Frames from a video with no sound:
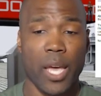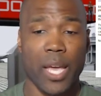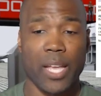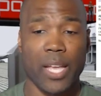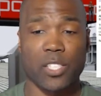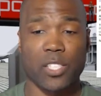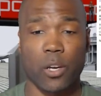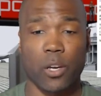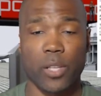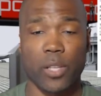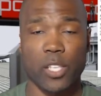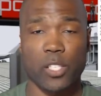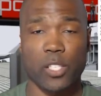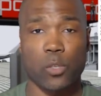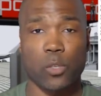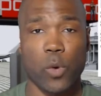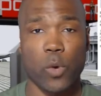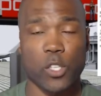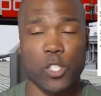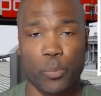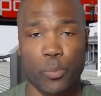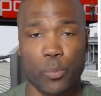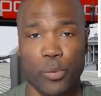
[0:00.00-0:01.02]
And so this is
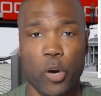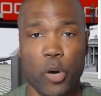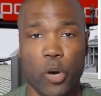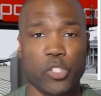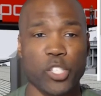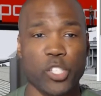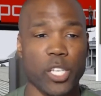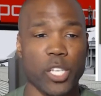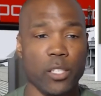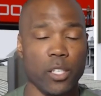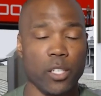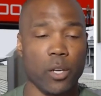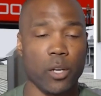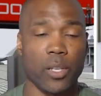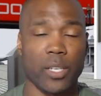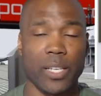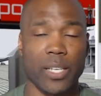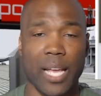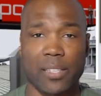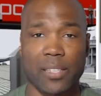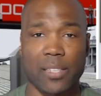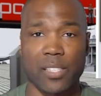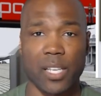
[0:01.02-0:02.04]
what's approaching, you know, the
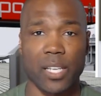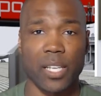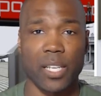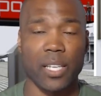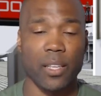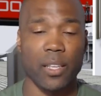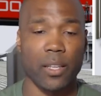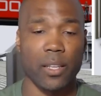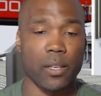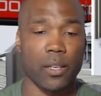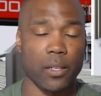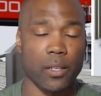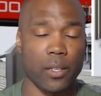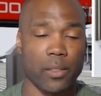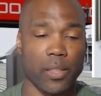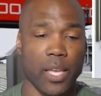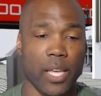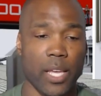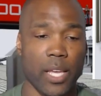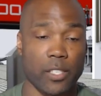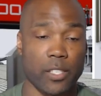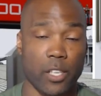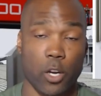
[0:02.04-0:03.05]
debt ceiling. And the
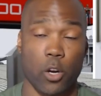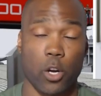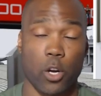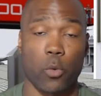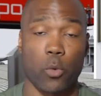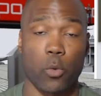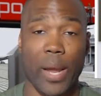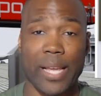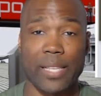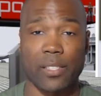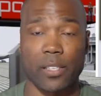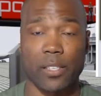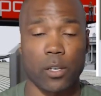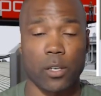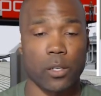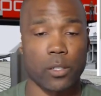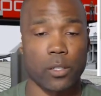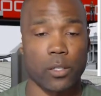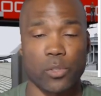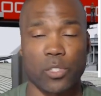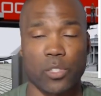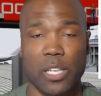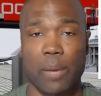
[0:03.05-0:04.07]
thing is, they're going to raise it or
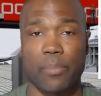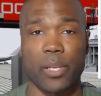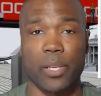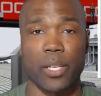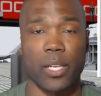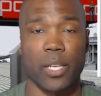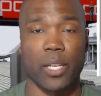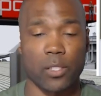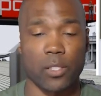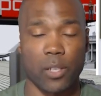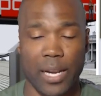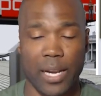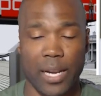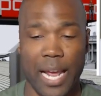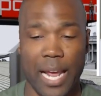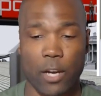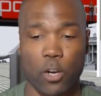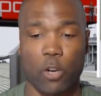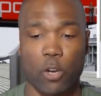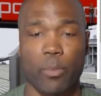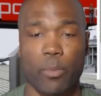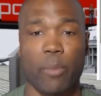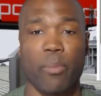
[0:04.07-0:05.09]
do something that's not
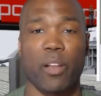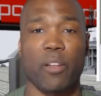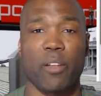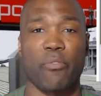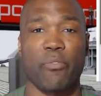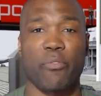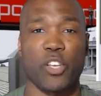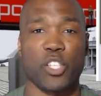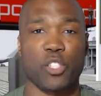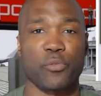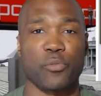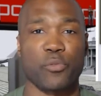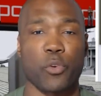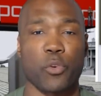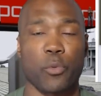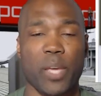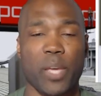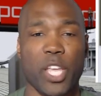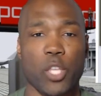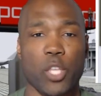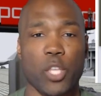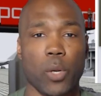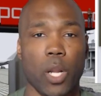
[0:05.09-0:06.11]
going to be beneficial for
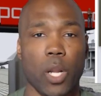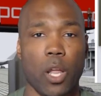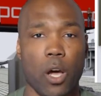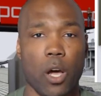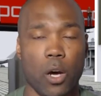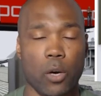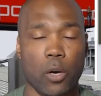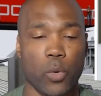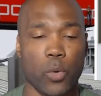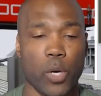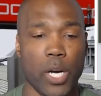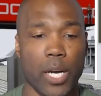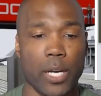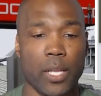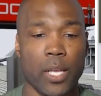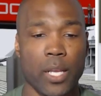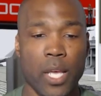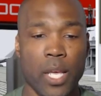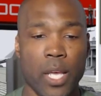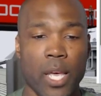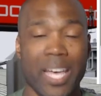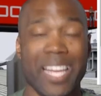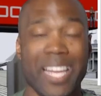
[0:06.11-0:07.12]
me and you in the long run.
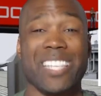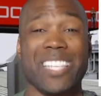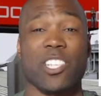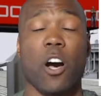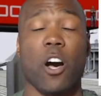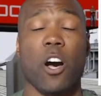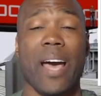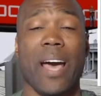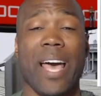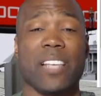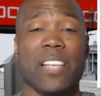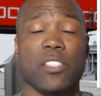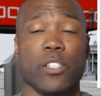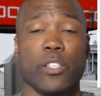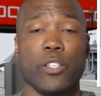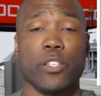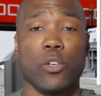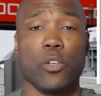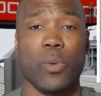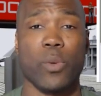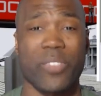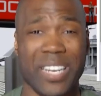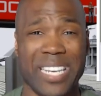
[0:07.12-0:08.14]
And this all has to
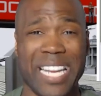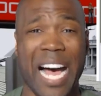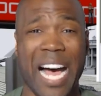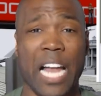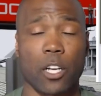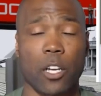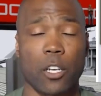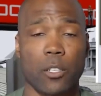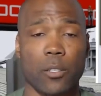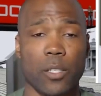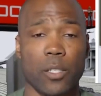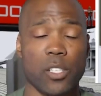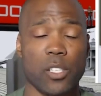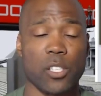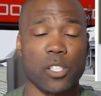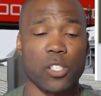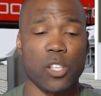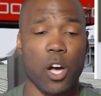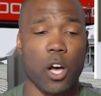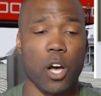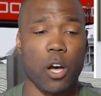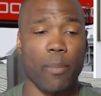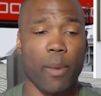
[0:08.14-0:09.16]
do with the dollar. This is
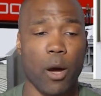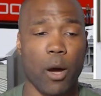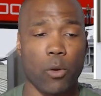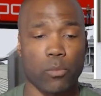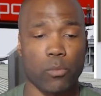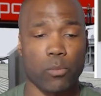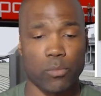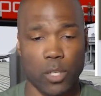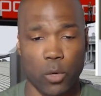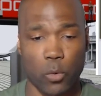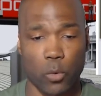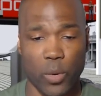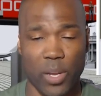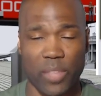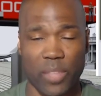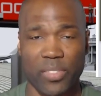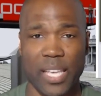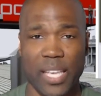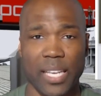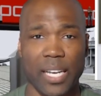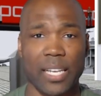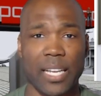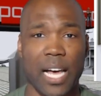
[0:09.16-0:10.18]
all about, you know,
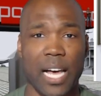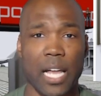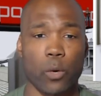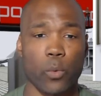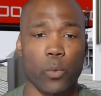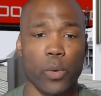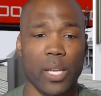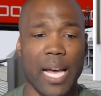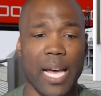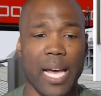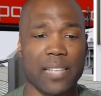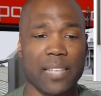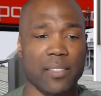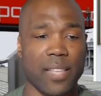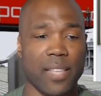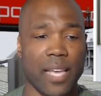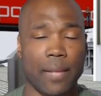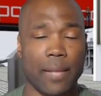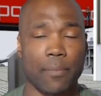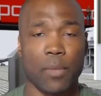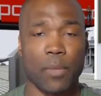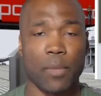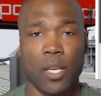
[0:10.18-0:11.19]
rethinking the dollar, realizing
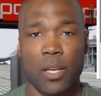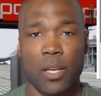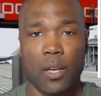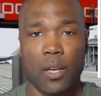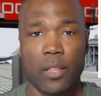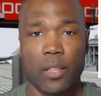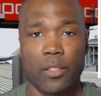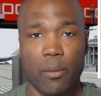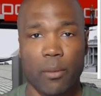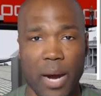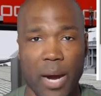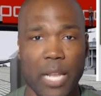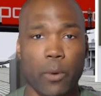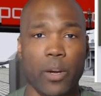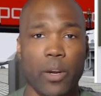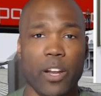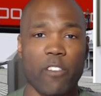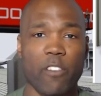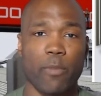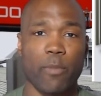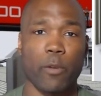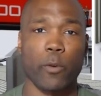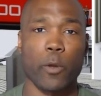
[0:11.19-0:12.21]
that the money will
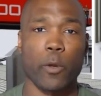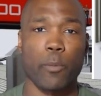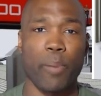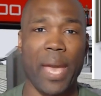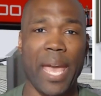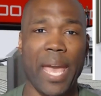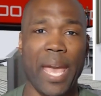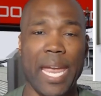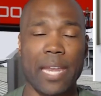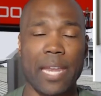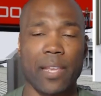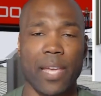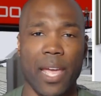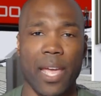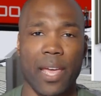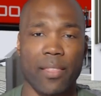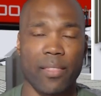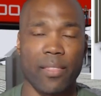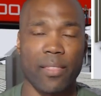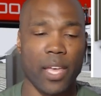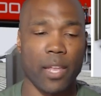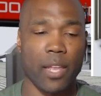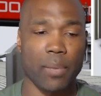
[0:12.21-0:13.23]
never be repaid.
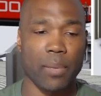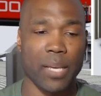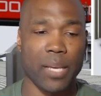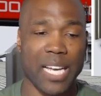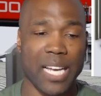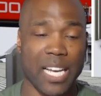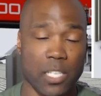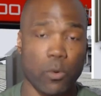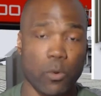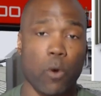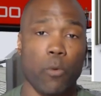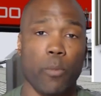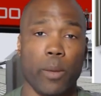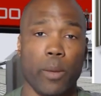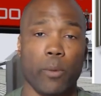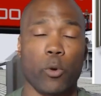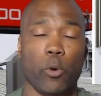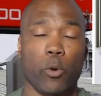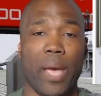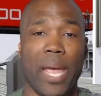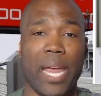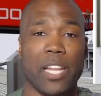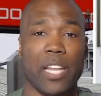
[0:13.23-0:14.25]
And then because it won't be
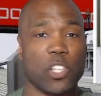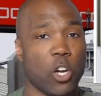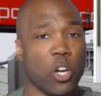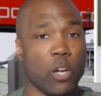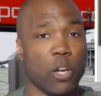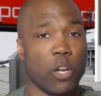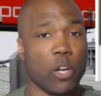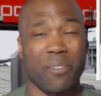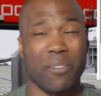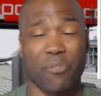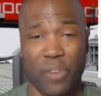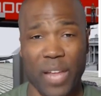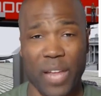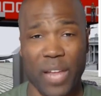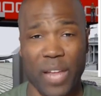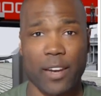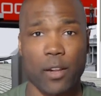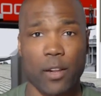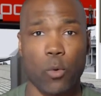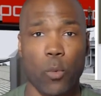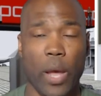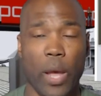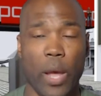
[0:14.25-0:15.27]
repaid, it's going to be
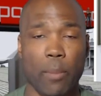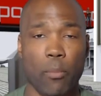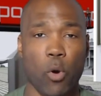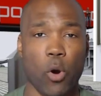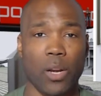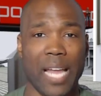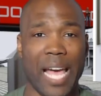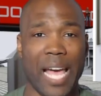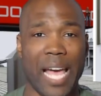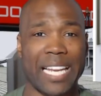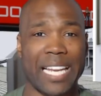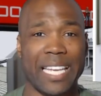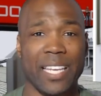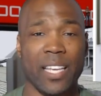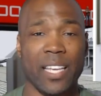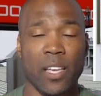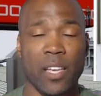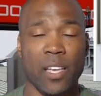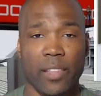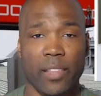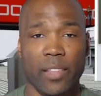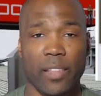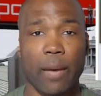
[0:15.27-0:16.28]
inflated away more likely.
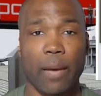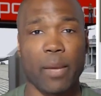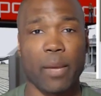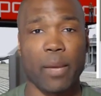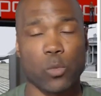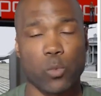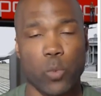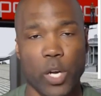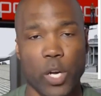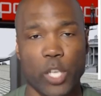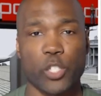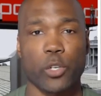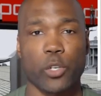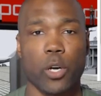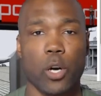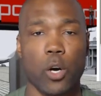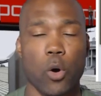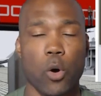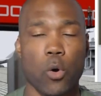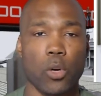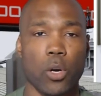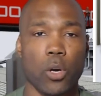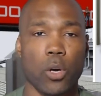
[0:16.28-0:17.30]
And that means what you're
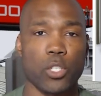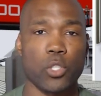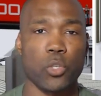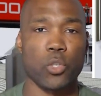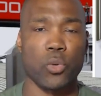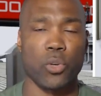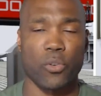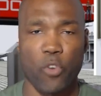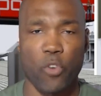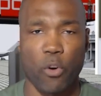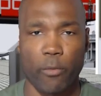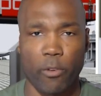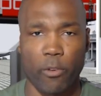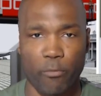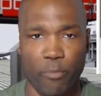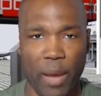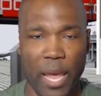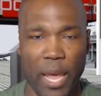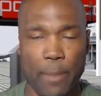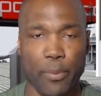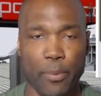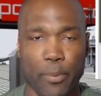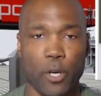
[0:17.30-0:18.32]
holding on to in the form of
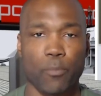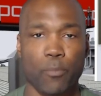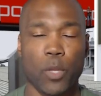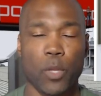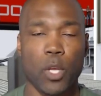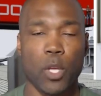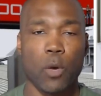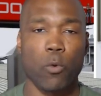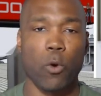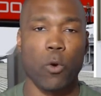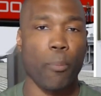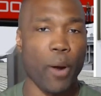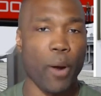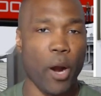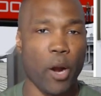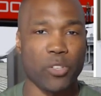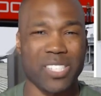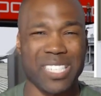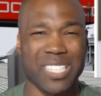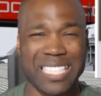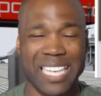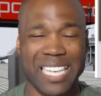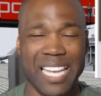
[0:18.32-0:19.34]
paper will
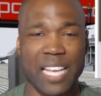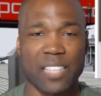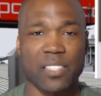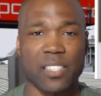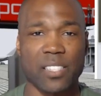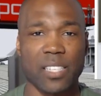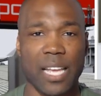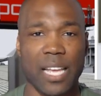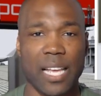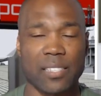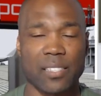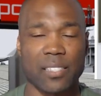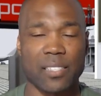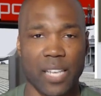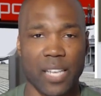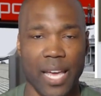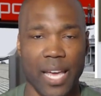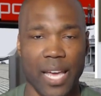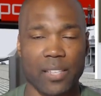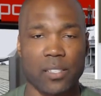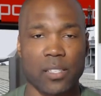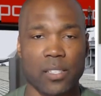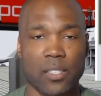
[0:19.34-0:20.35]
purchase less and less and
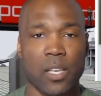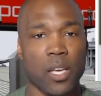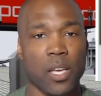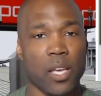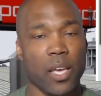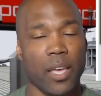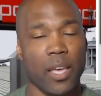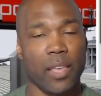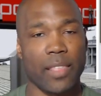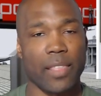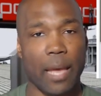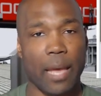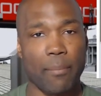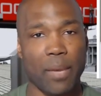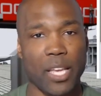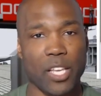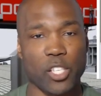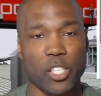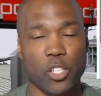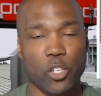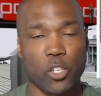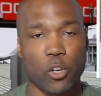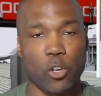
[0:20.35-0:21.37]
less. And that
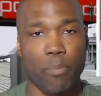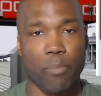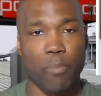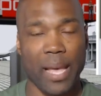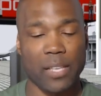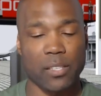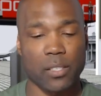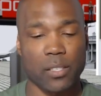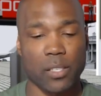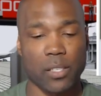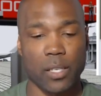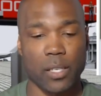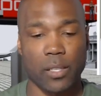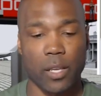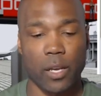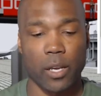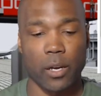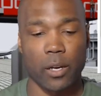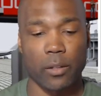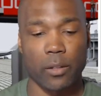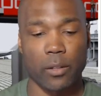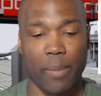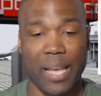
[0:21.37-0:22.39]
means you're basically,
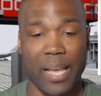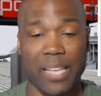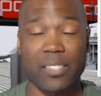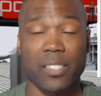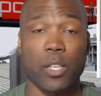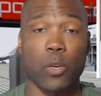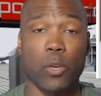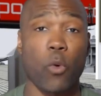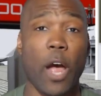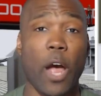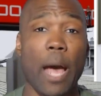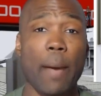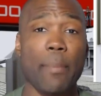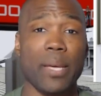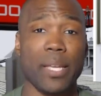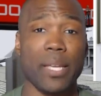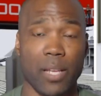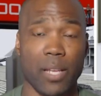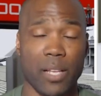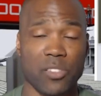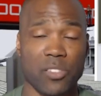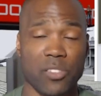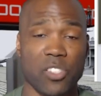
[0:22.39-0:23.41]
they're basically
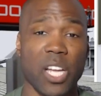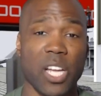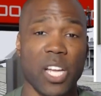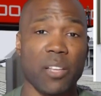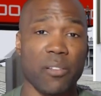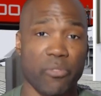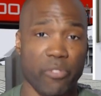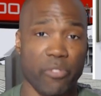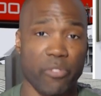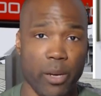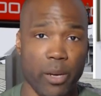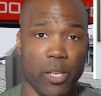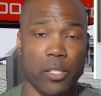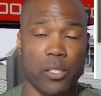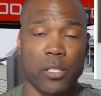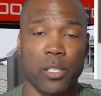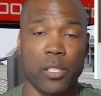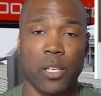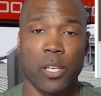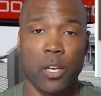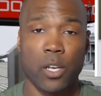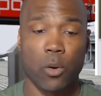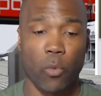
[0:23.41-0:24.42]
robbing and stealing from us
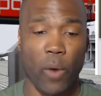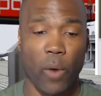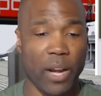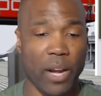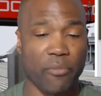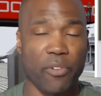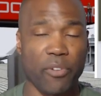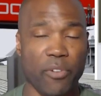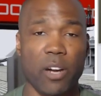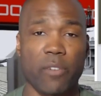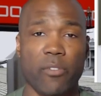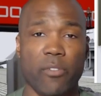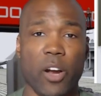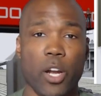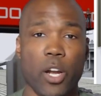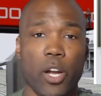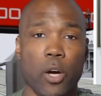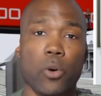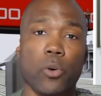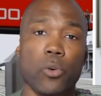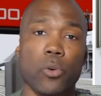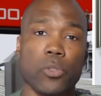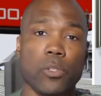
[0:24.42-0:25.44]
right in front of our
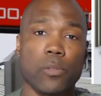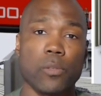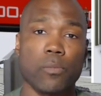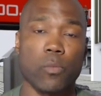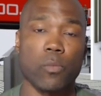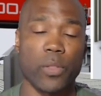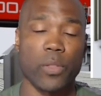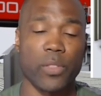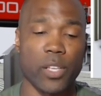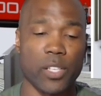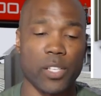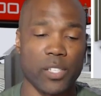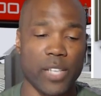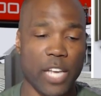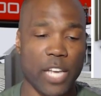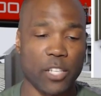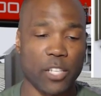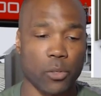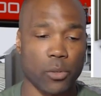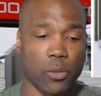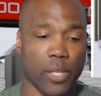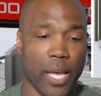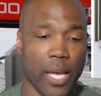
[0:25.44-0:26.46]
nose with this
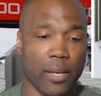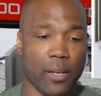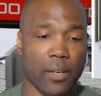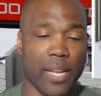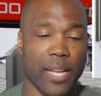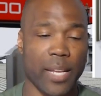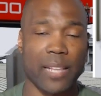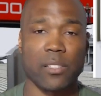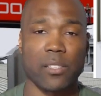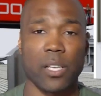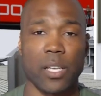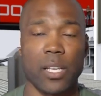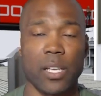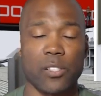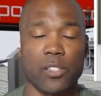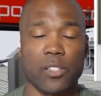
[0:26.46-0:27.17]
national debt and debt ceiling.